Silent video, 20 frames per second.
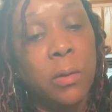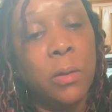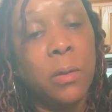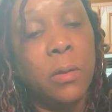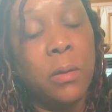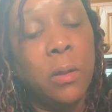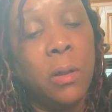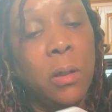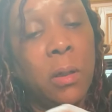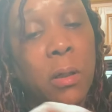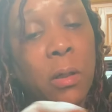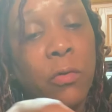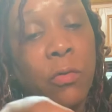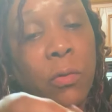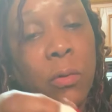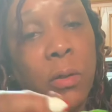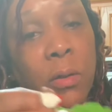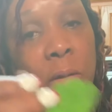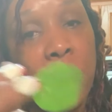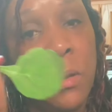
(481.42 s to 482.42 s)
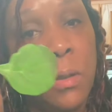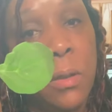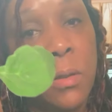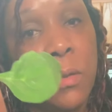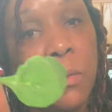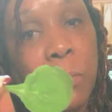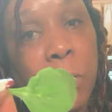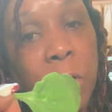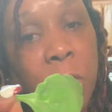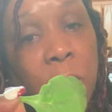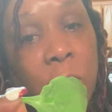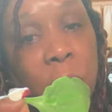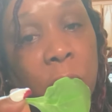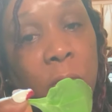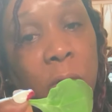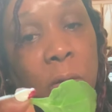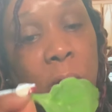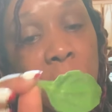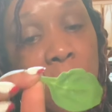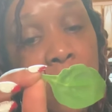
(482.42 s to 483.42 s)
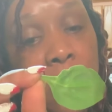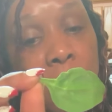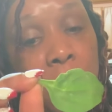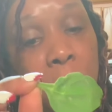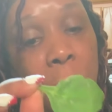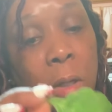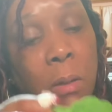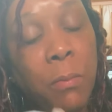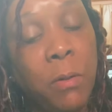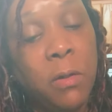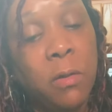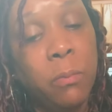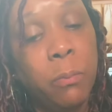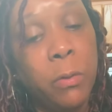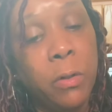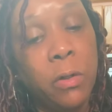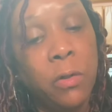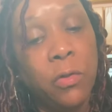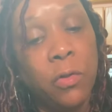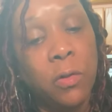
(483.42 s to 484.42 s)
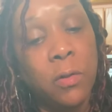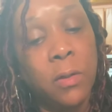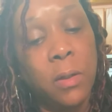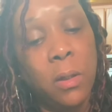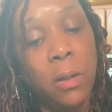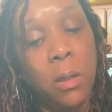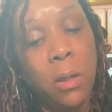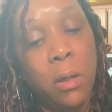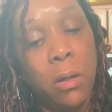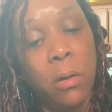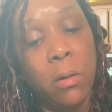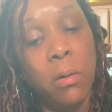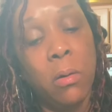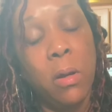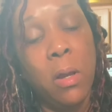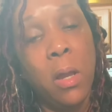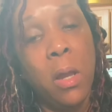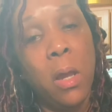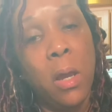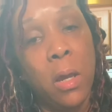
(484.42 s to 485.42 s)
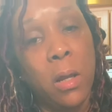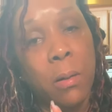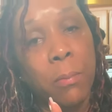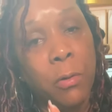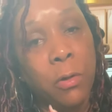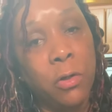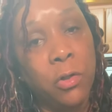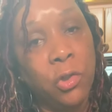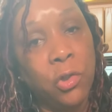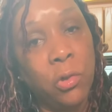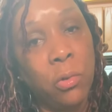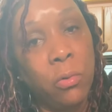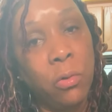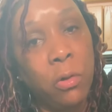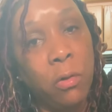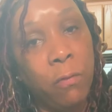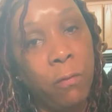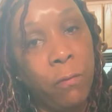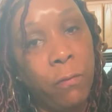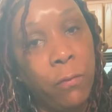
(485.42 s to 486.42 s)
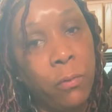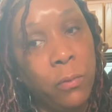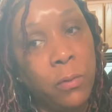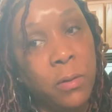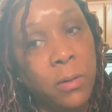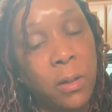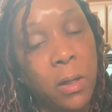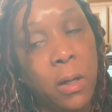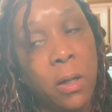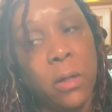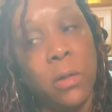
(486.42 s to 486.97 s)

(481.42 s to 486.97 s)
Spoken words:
See, as you can see, the spinach is, baby spinach is in there, and I'm going to show you the fruits that I